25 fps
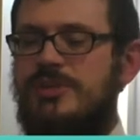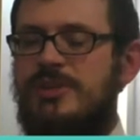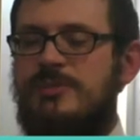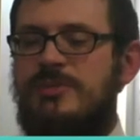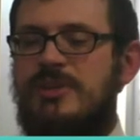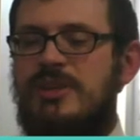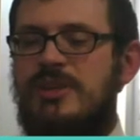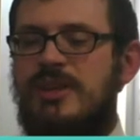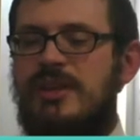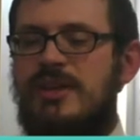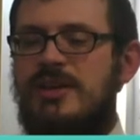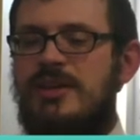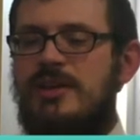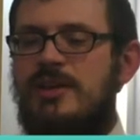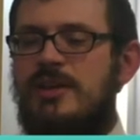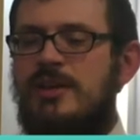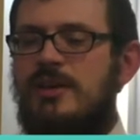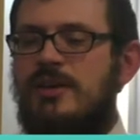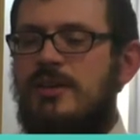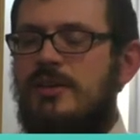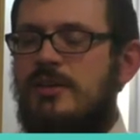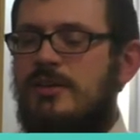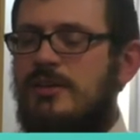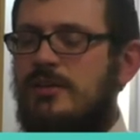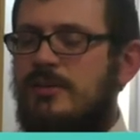I mean, like,
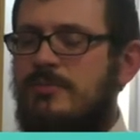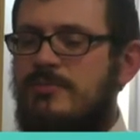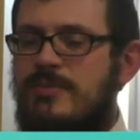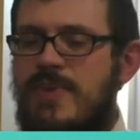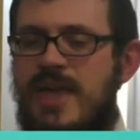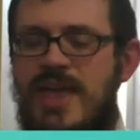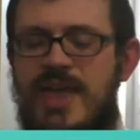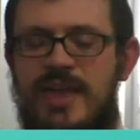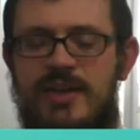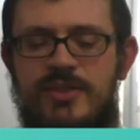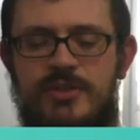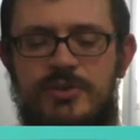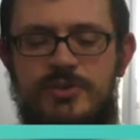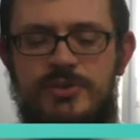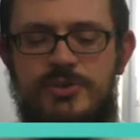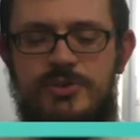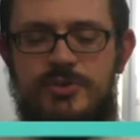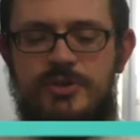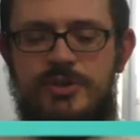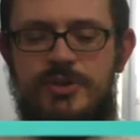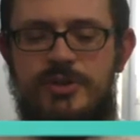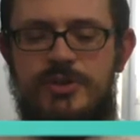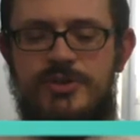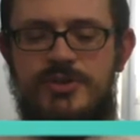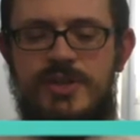man, those
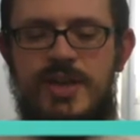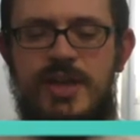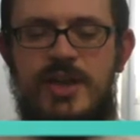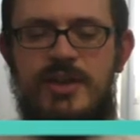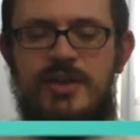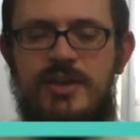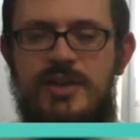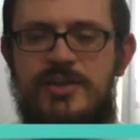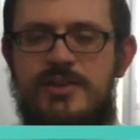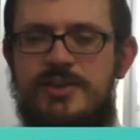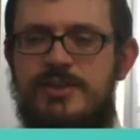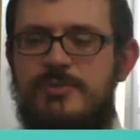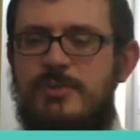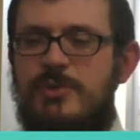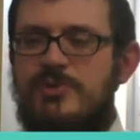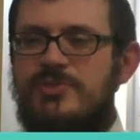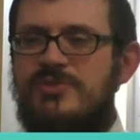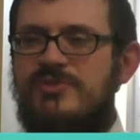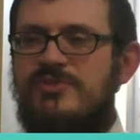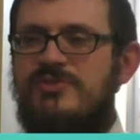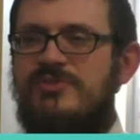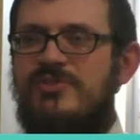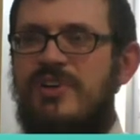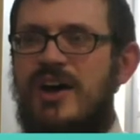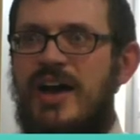critters, I think the most
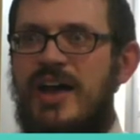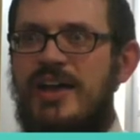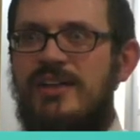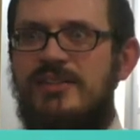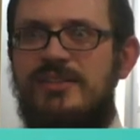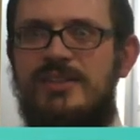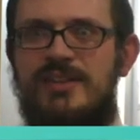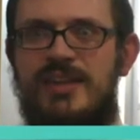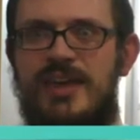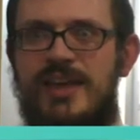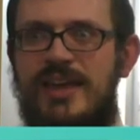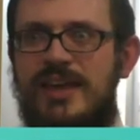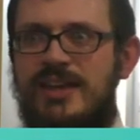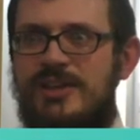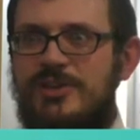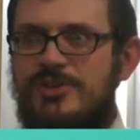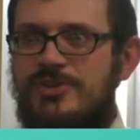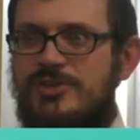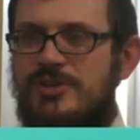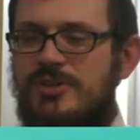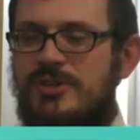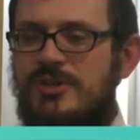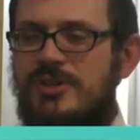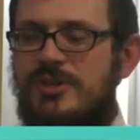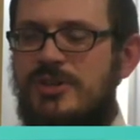violent
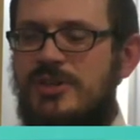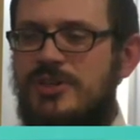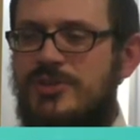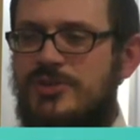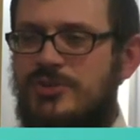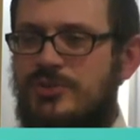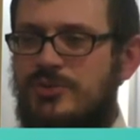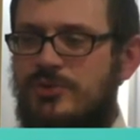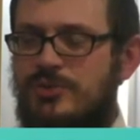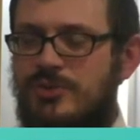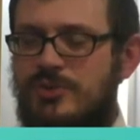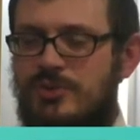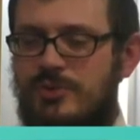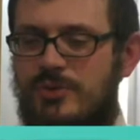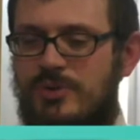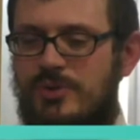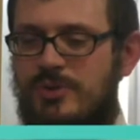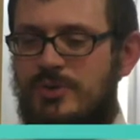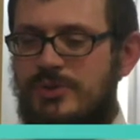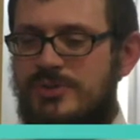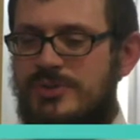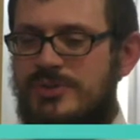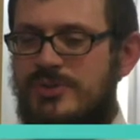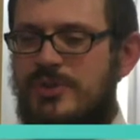age is 2-year-olds.